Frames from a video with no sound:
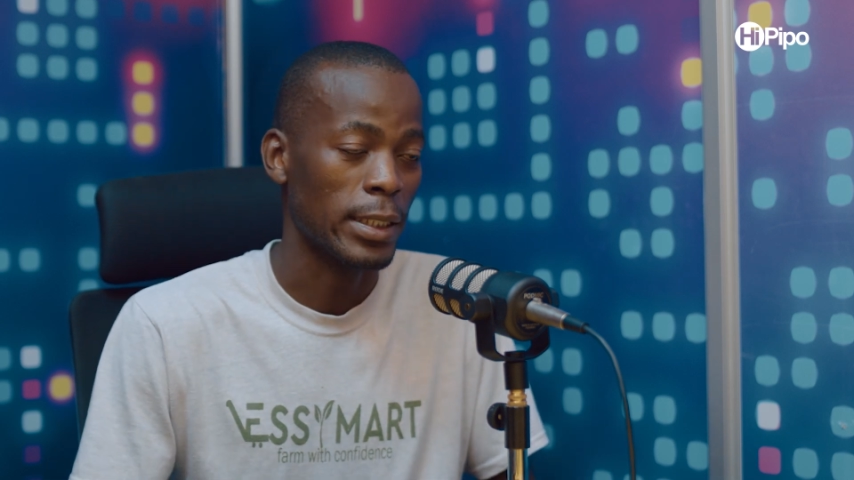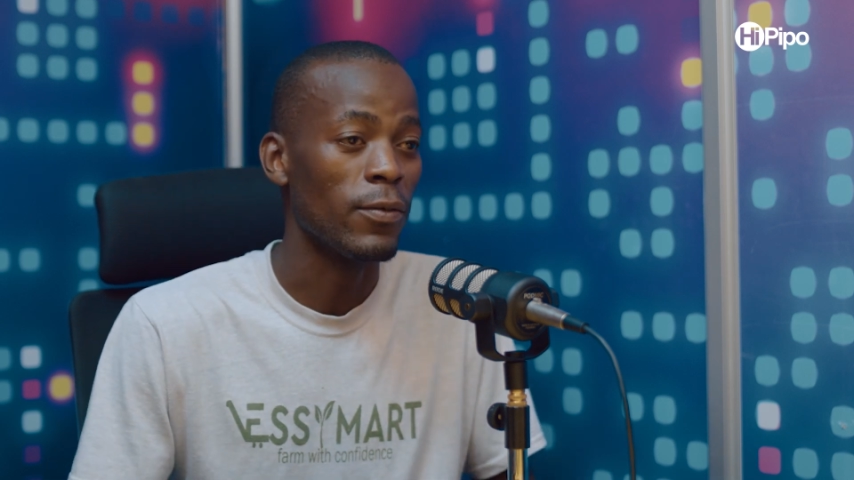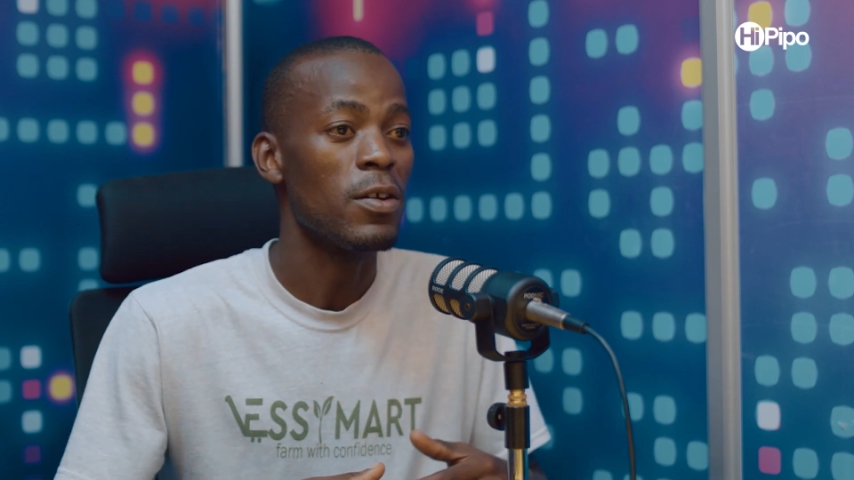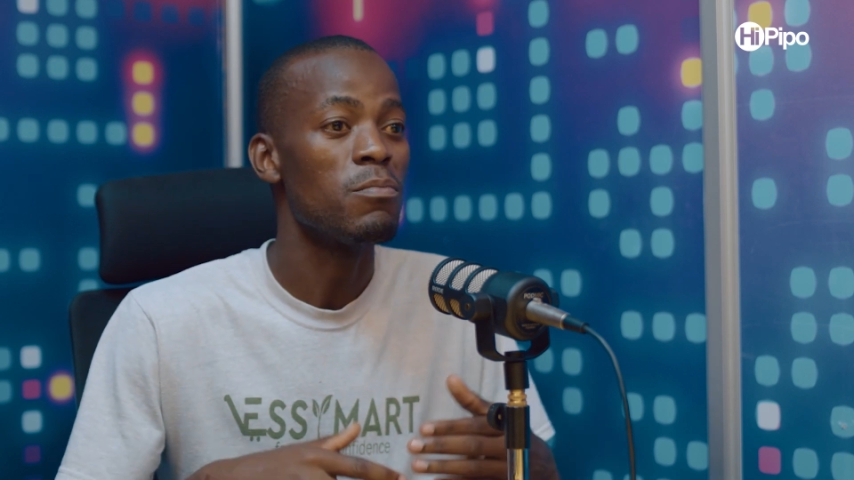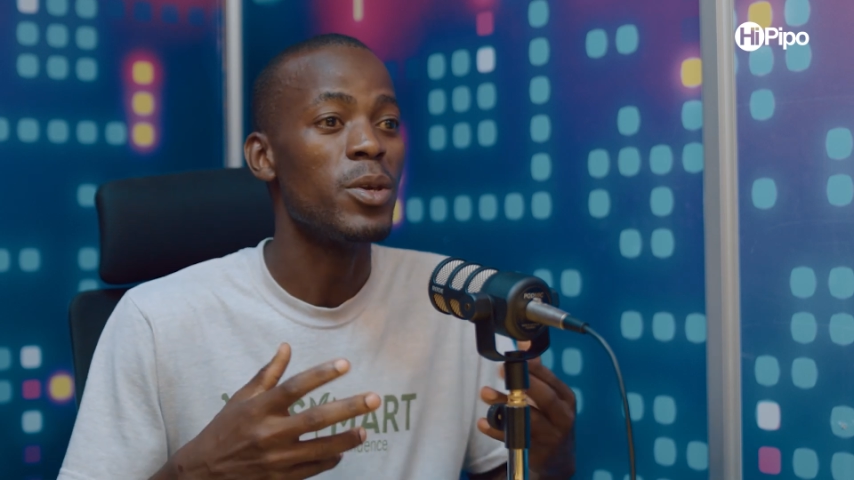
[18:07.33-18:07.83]

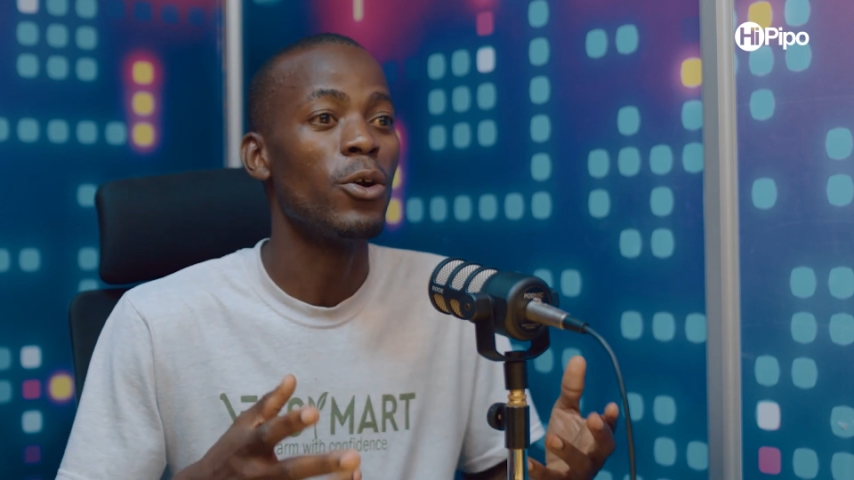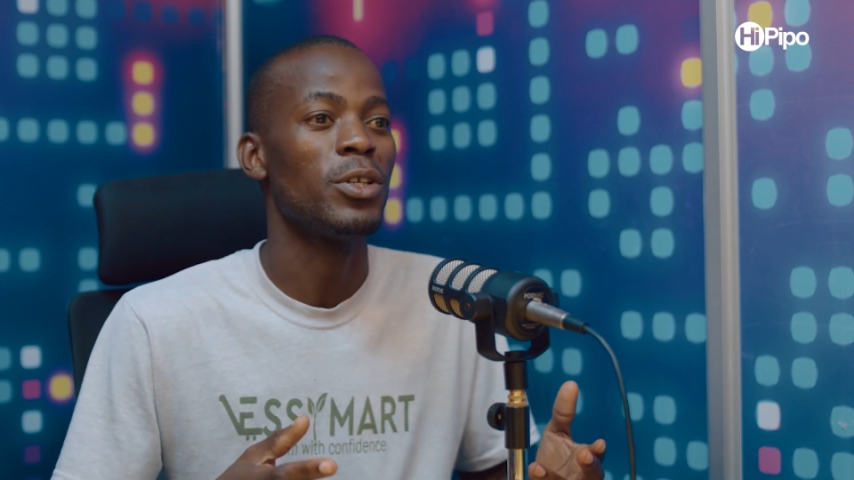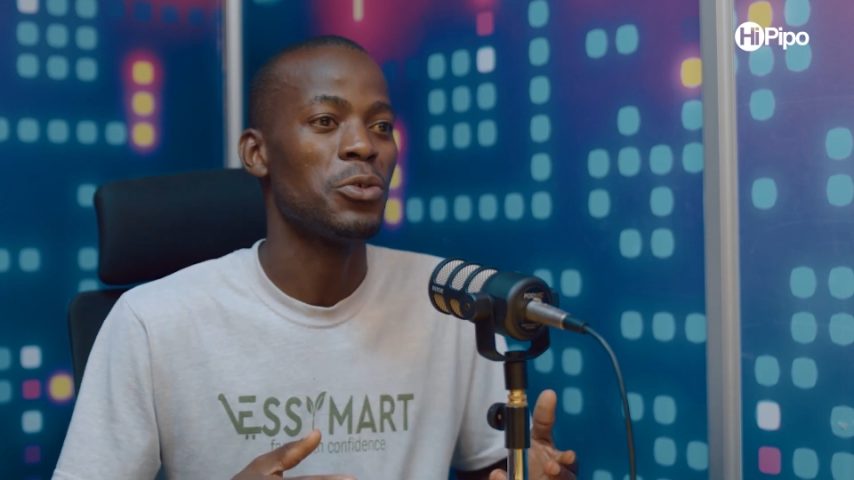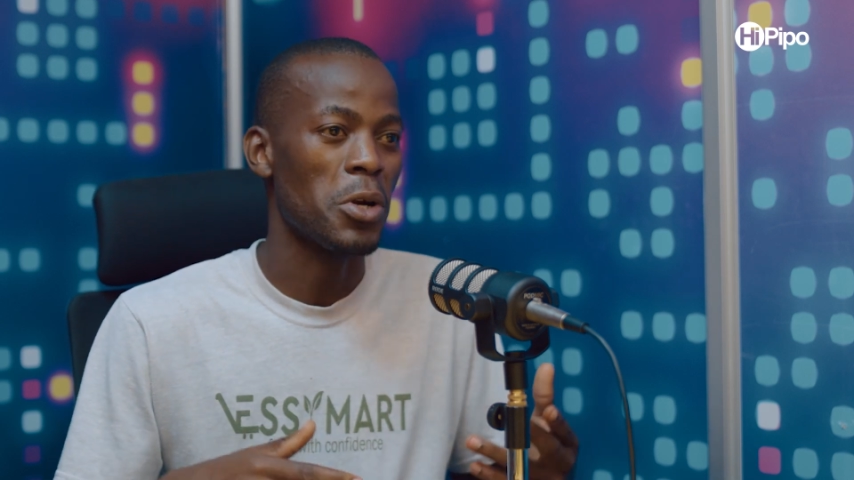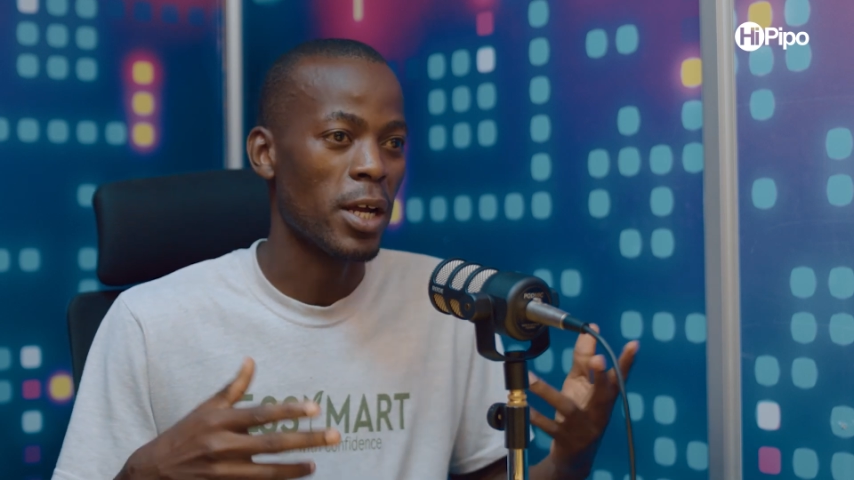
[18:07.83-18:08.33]
even beyond
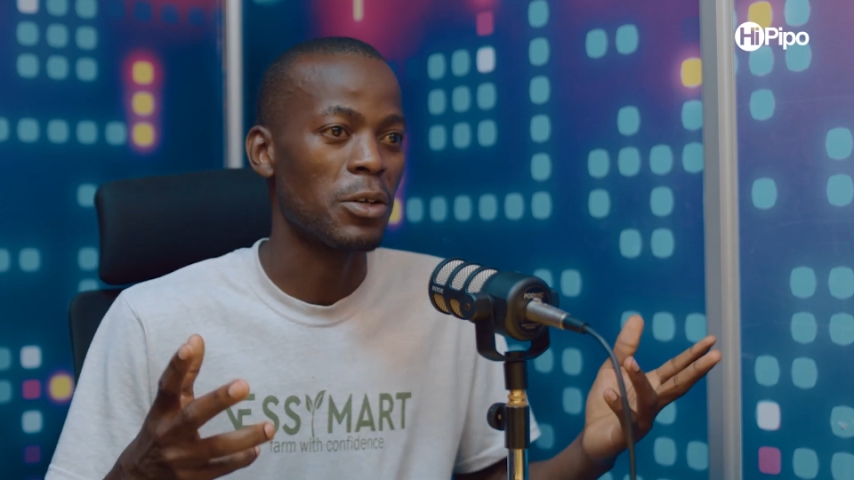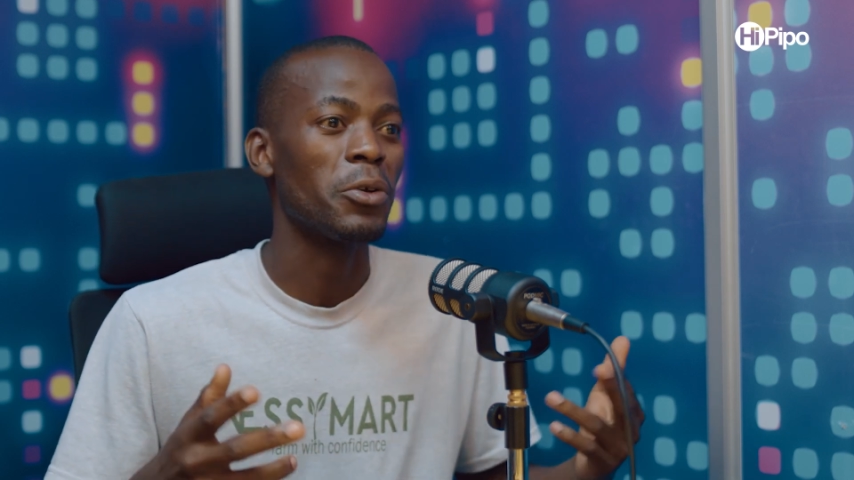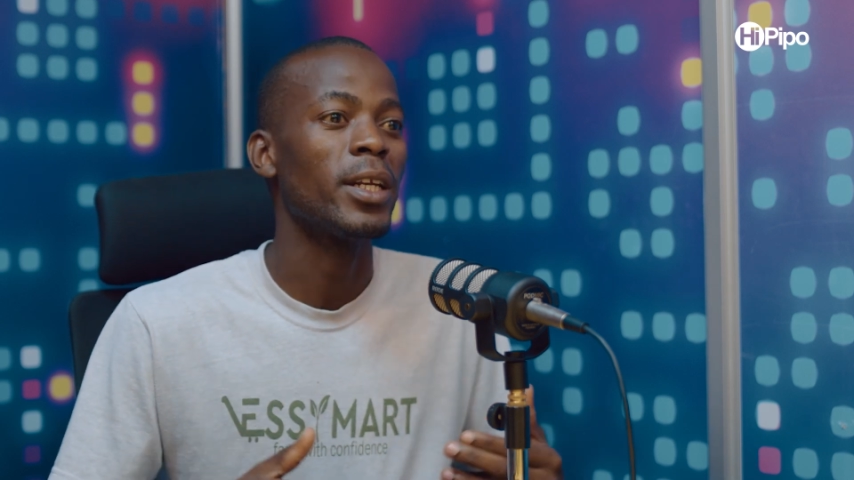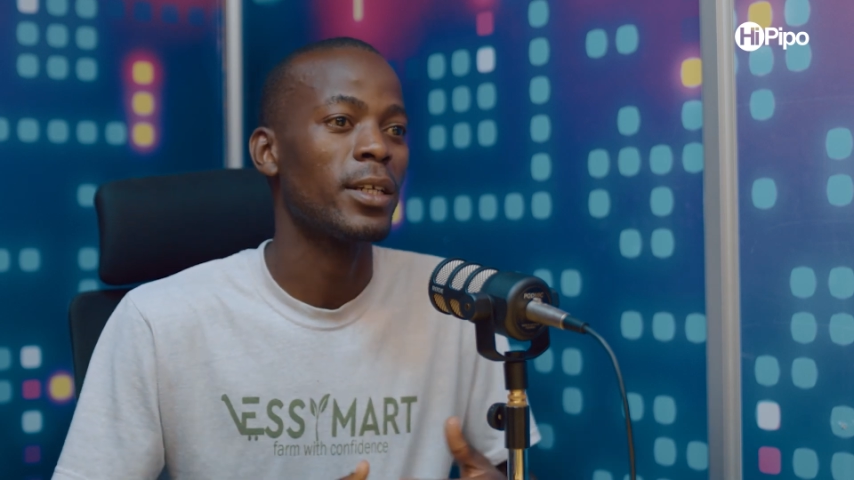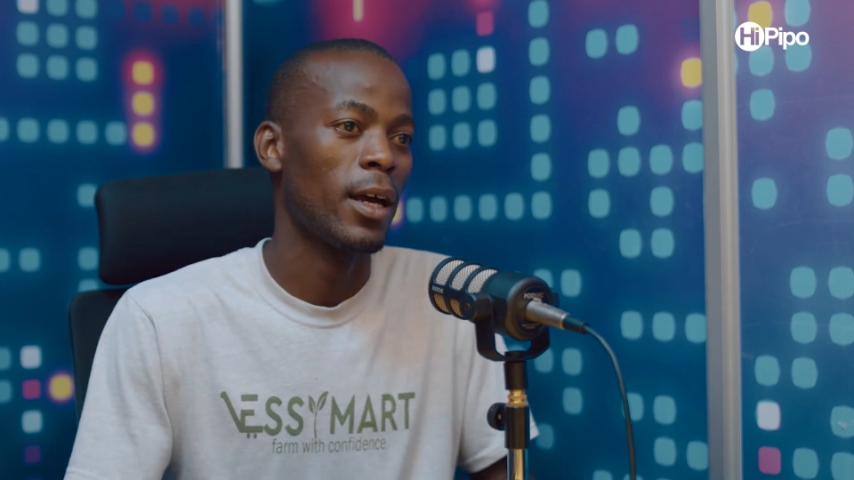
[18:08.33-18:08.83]
Uganda, to
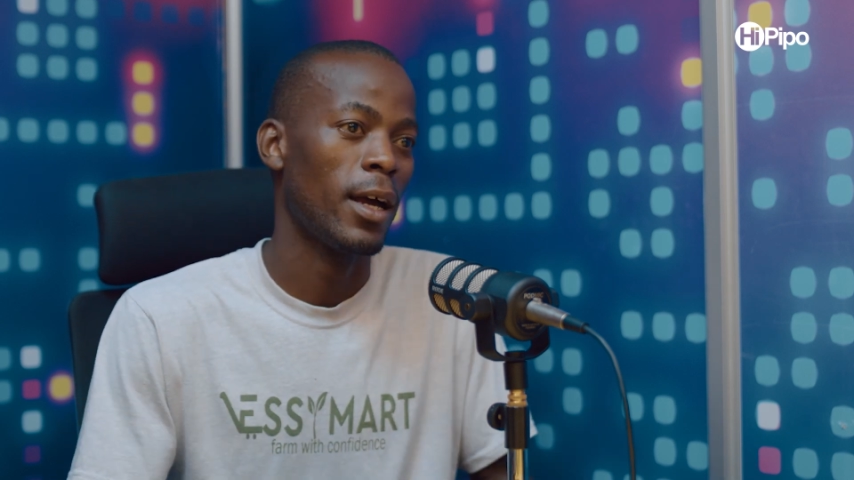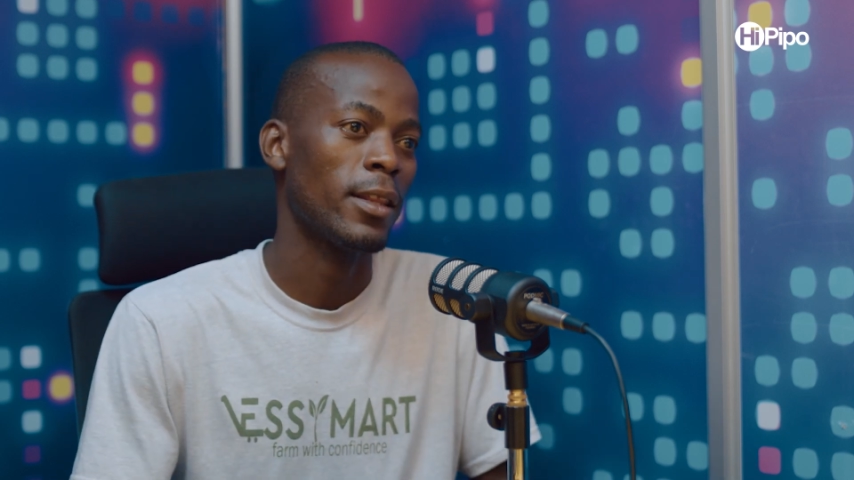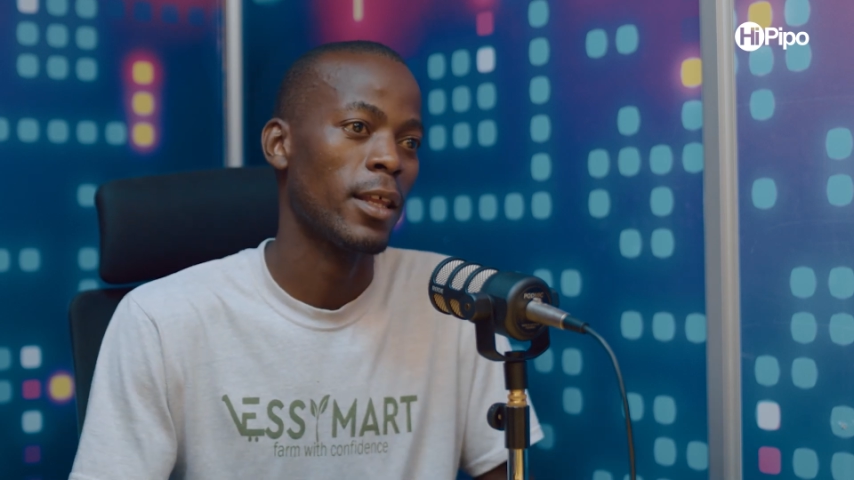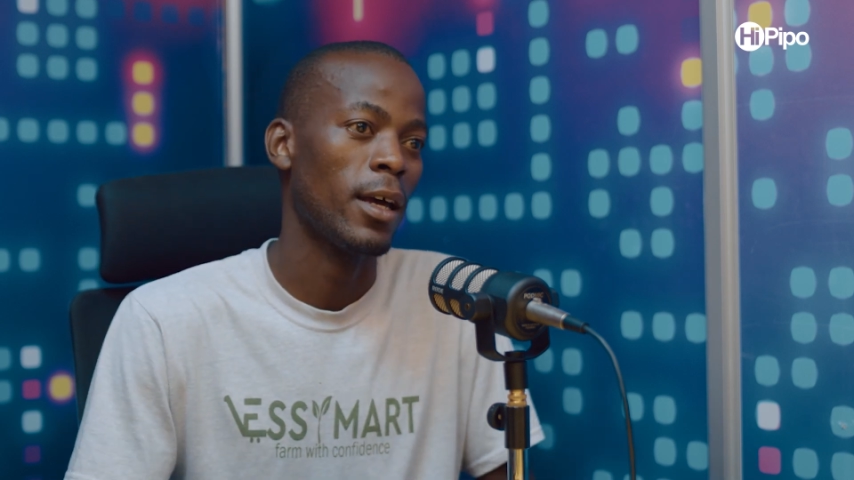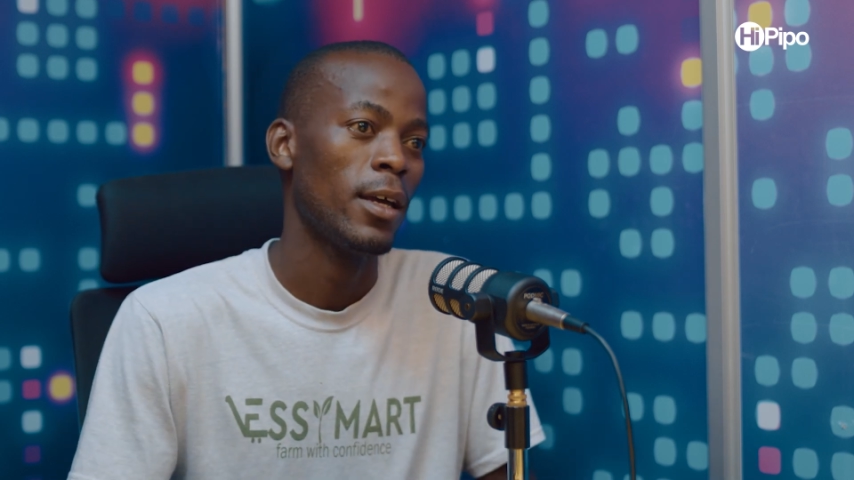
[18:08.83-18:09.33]
enter
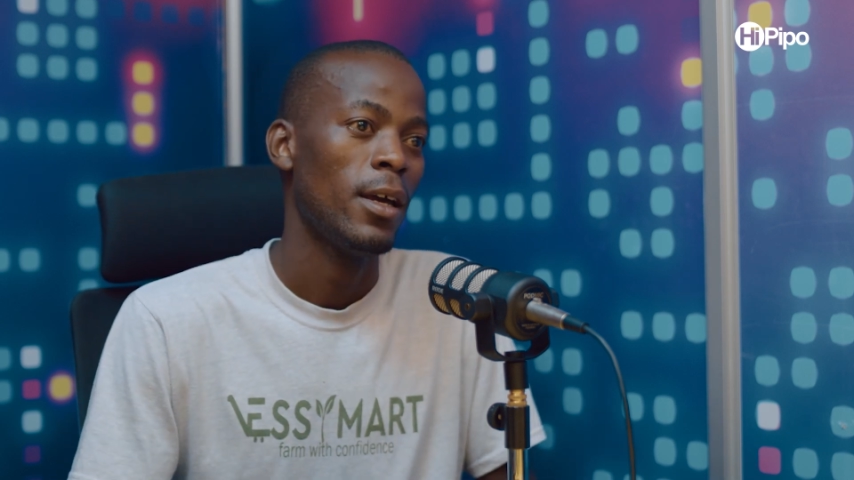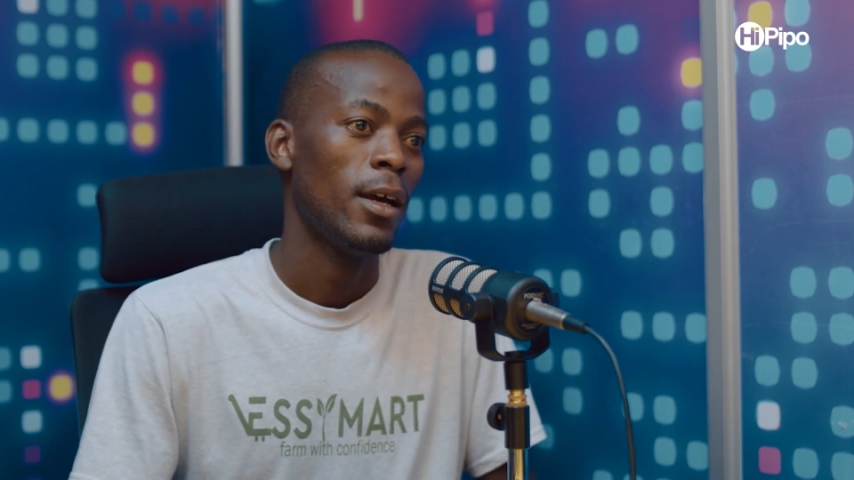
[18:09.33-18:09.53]
other